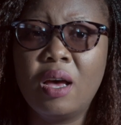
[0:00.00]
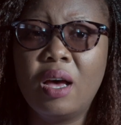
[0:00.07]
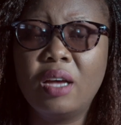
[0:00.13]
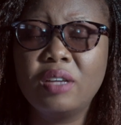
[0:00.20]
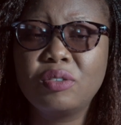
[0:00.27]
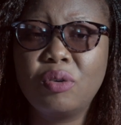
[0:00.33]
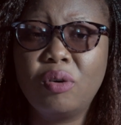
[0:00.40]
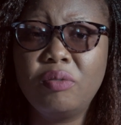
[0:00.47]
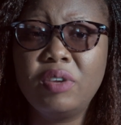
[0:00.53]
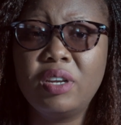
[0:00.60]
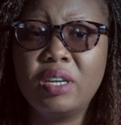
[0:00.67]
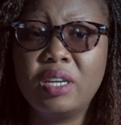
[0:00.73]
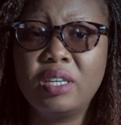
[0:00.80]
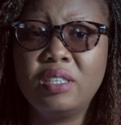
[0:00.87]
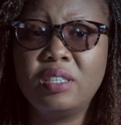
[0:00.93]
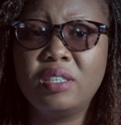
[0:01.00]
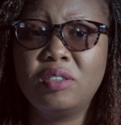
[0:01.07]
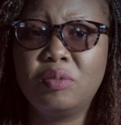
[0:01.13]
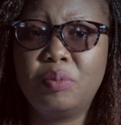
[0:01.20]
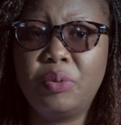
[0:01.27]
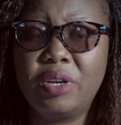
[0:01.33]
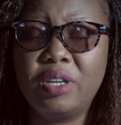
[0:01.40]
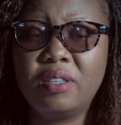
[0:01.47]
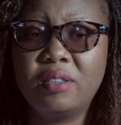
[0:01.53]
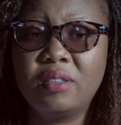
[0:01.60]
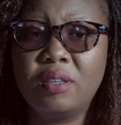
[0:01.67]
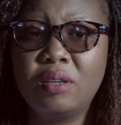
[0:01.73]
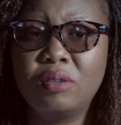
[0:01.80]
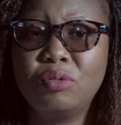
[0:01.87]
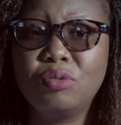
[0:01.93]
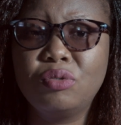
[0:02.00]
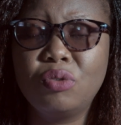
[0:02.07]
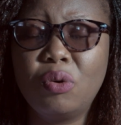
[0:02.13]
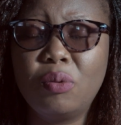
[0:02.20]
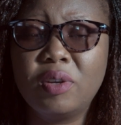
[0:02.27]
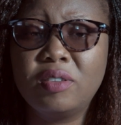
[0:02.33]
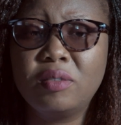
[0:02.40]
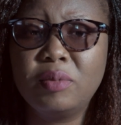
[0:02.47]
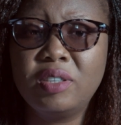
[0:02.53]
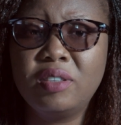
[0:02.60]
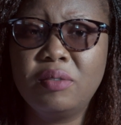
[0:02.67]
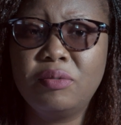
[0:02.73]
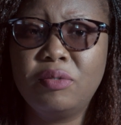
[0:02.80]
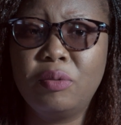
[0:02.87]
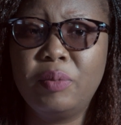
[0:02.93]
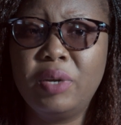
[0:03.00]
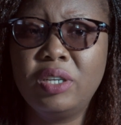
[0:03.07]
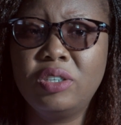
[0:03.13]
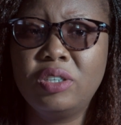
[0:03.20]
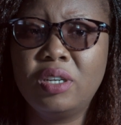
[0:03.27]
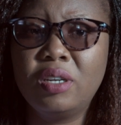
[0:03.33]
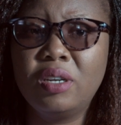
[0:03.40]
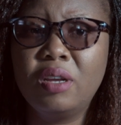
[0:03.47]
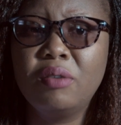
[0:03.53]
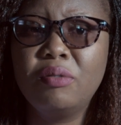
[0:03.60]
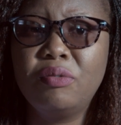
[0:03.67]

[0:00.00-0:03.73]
As COVID-19 spreads, so was misinformation,